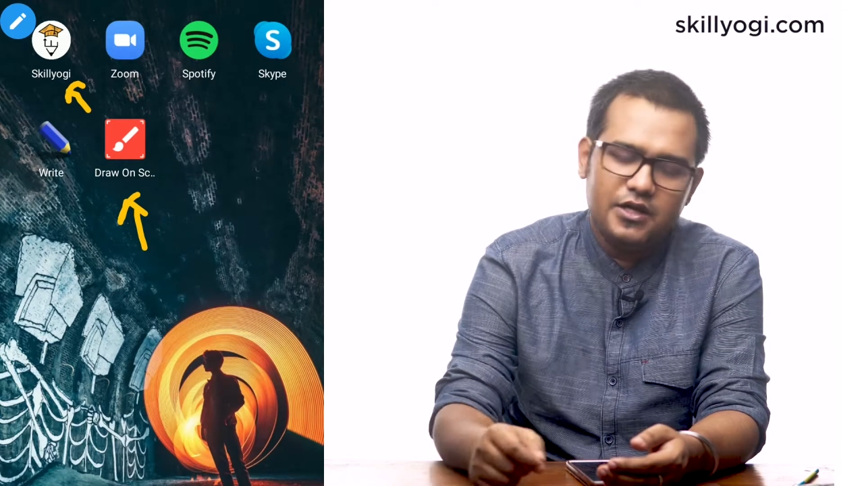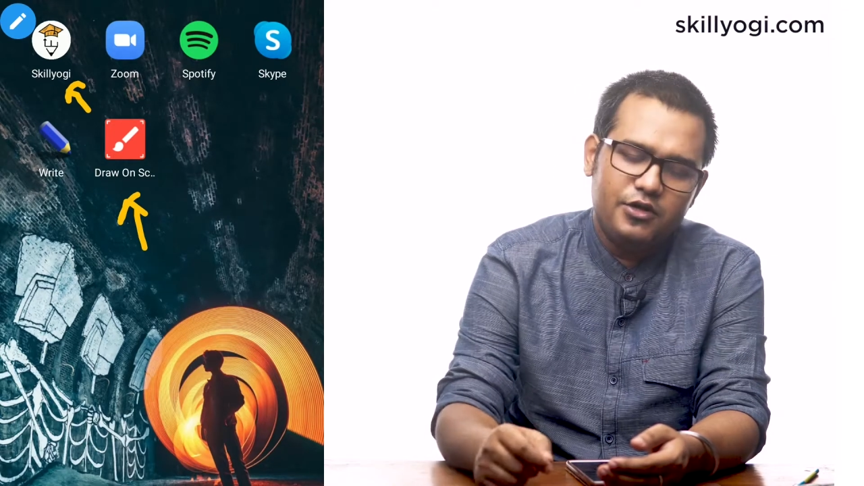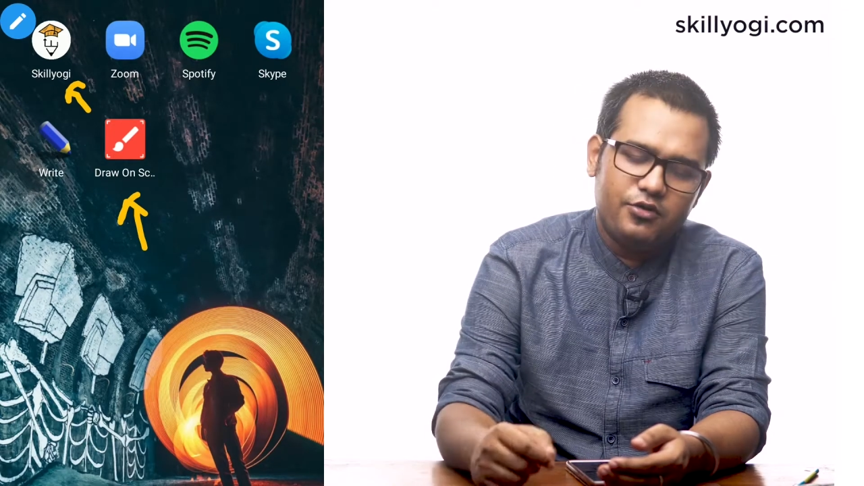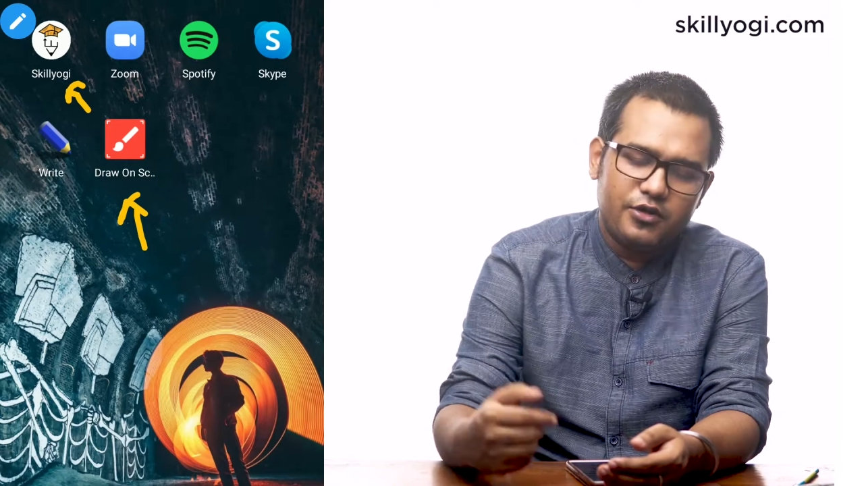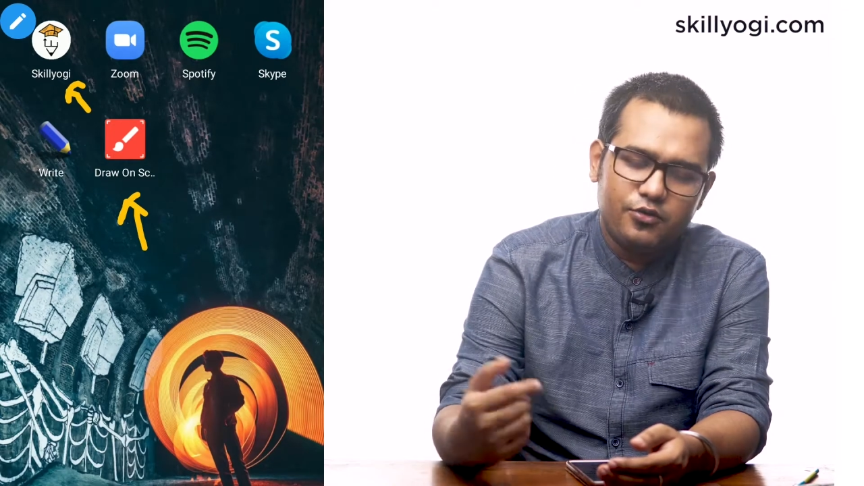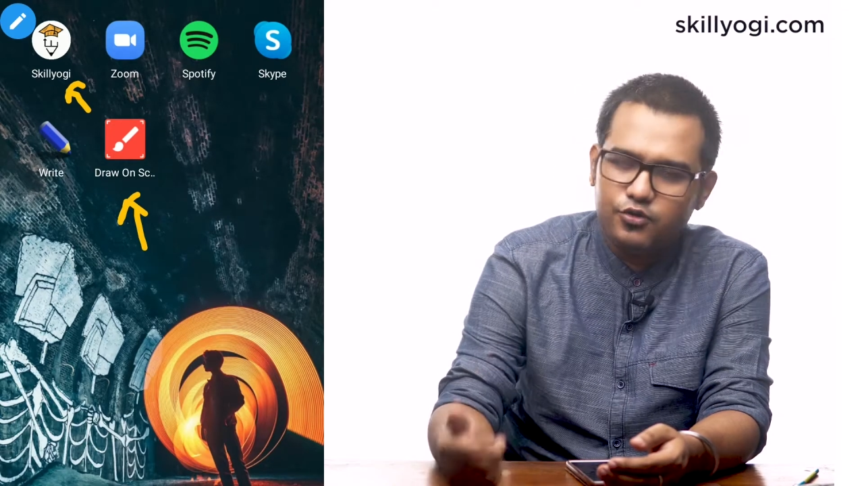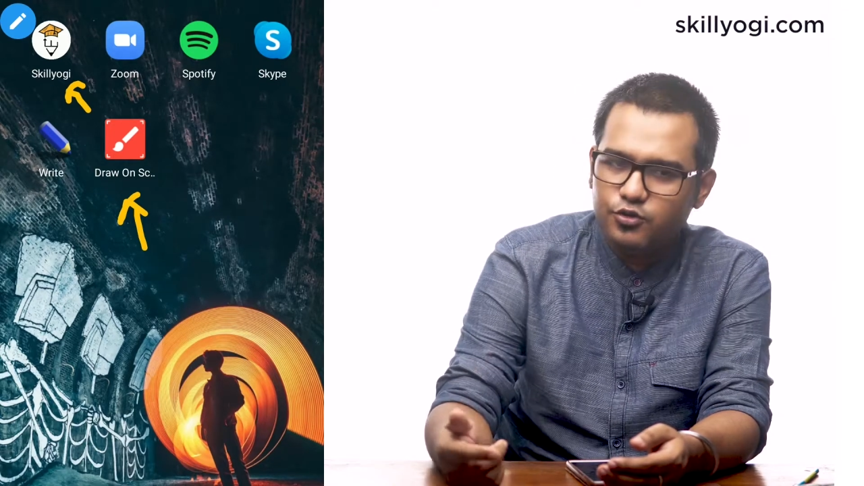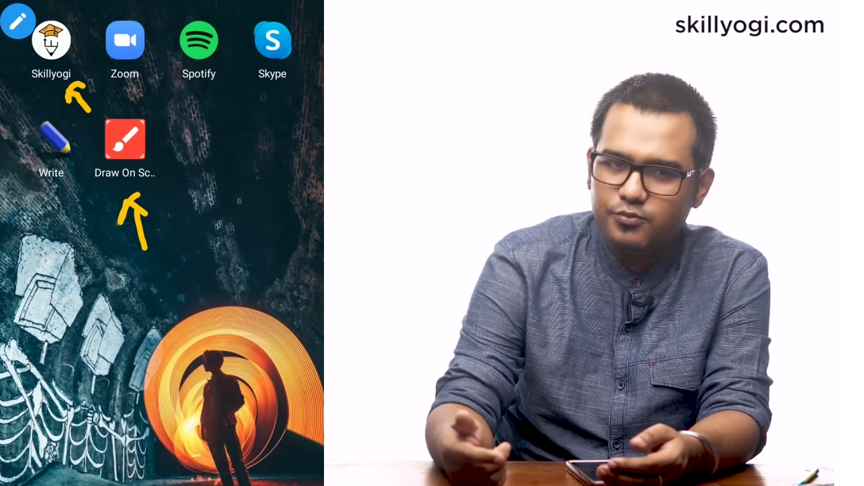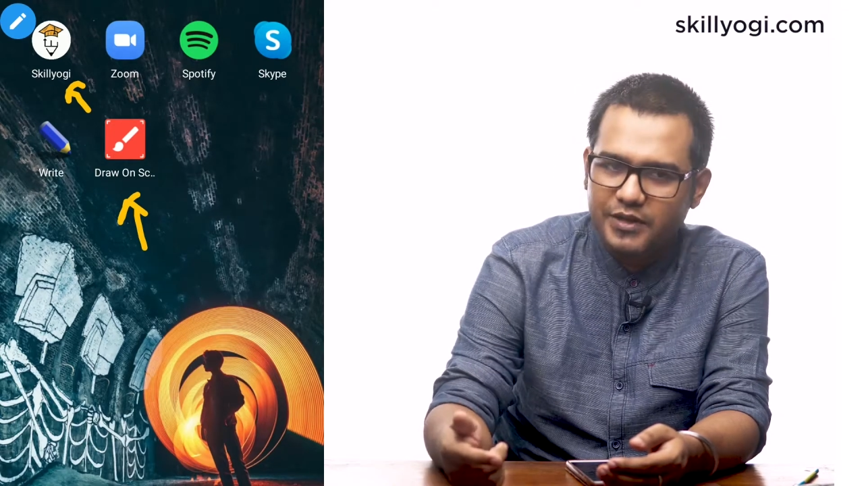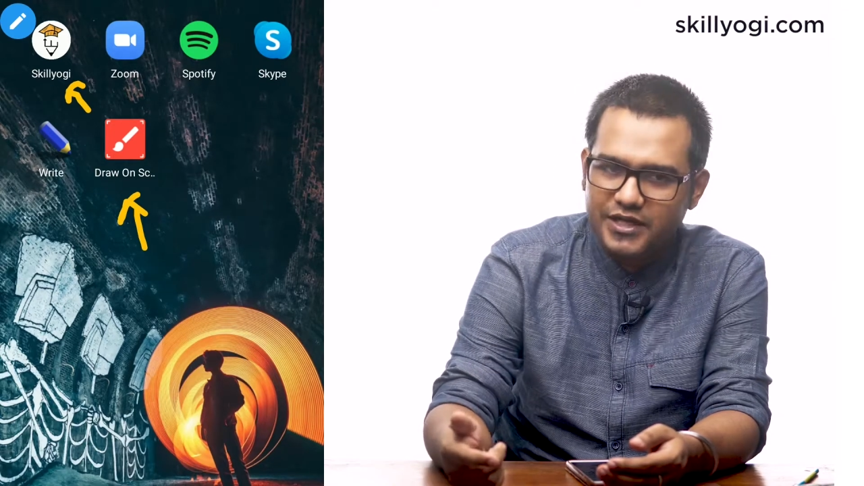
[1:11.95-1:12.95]
You can go
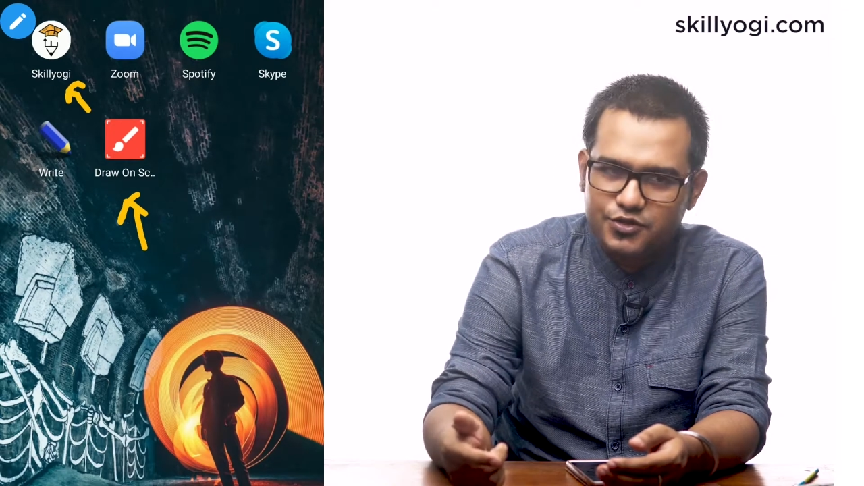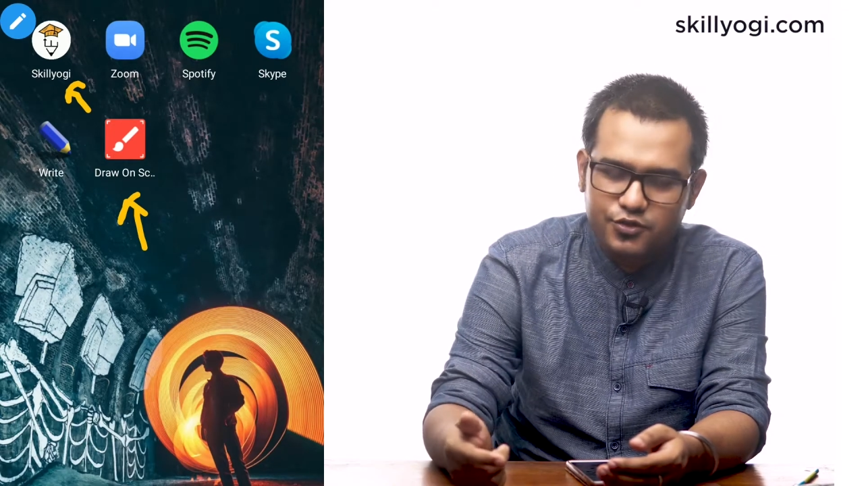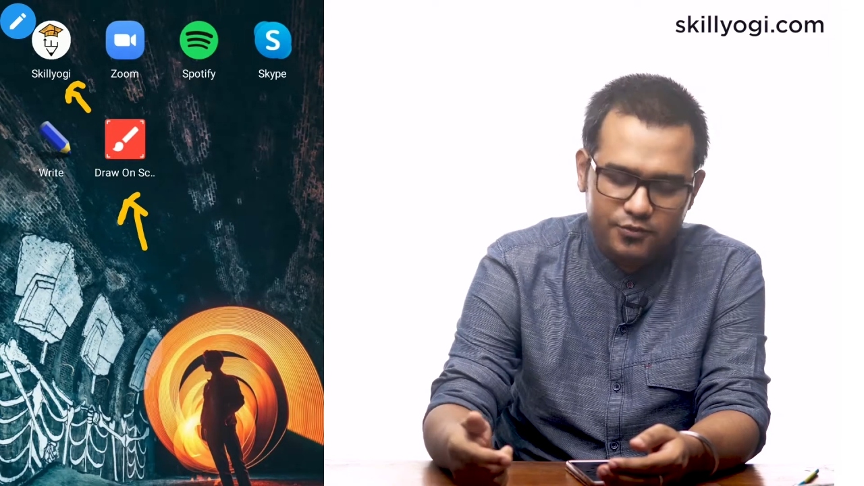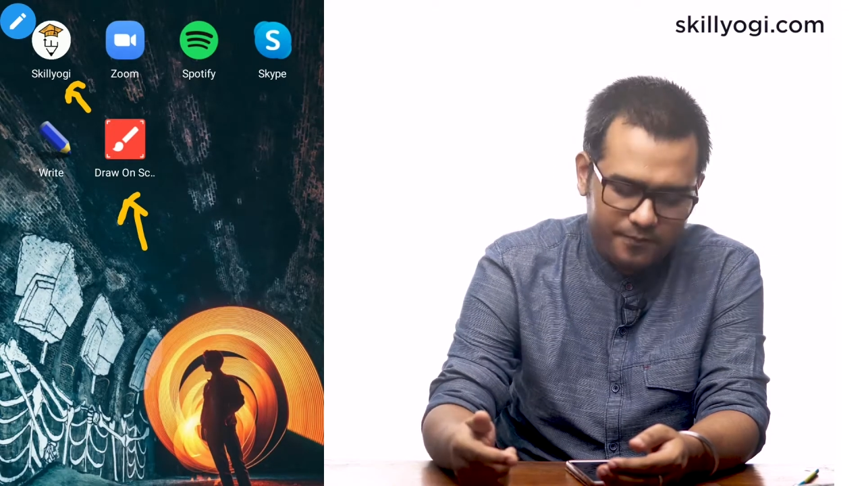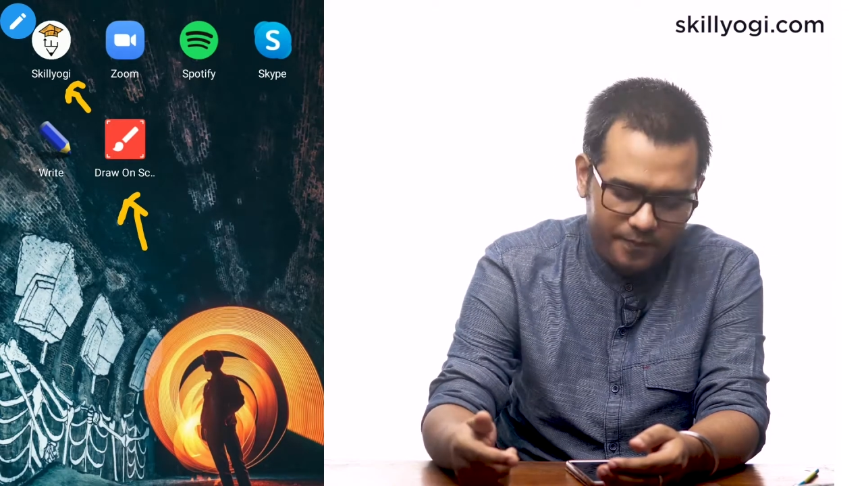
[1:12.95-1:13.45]
to Play Store,